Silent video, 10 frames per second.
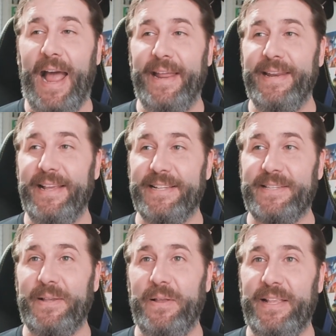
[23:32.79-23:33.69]
And
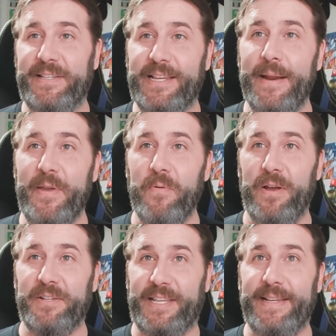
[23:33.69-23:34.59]
it's going to be
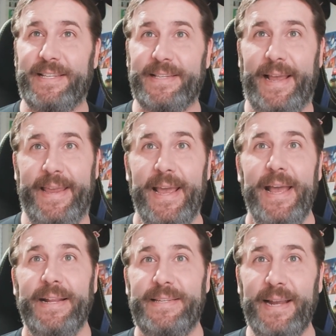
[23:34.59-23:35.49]
one of those things. Is like,
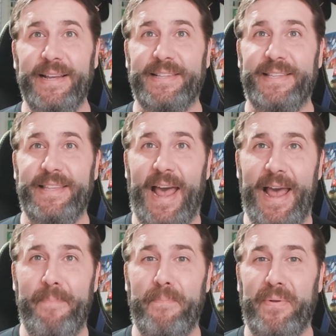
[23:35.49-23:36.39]
does
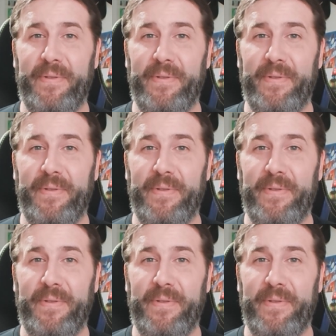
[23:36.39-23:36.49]
that